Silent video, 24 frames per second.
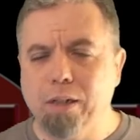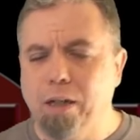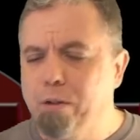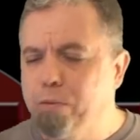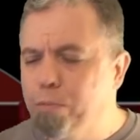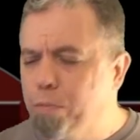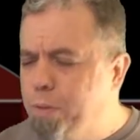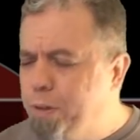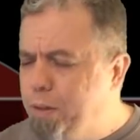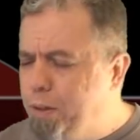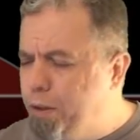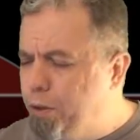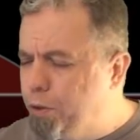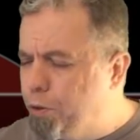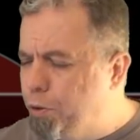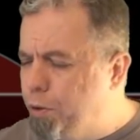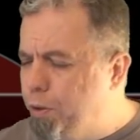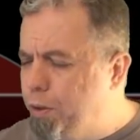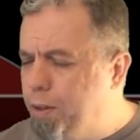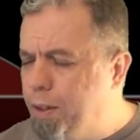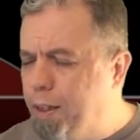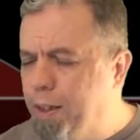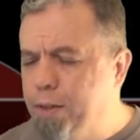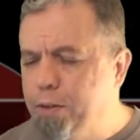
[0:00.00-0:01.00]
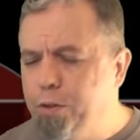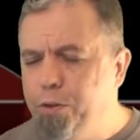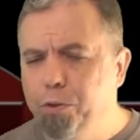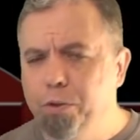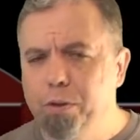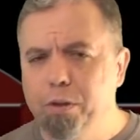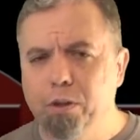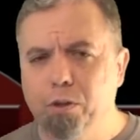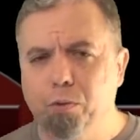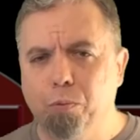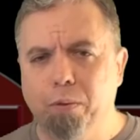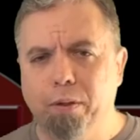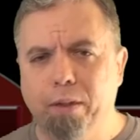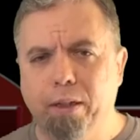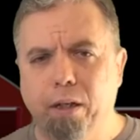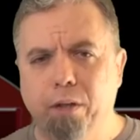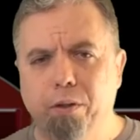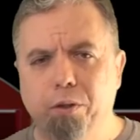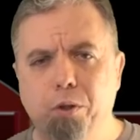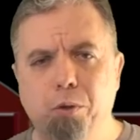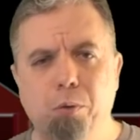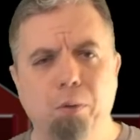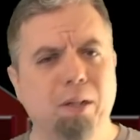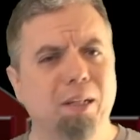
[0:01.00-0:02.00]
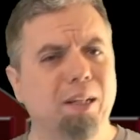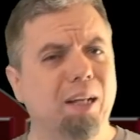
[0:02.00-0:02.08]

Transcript: I really could not do this without you,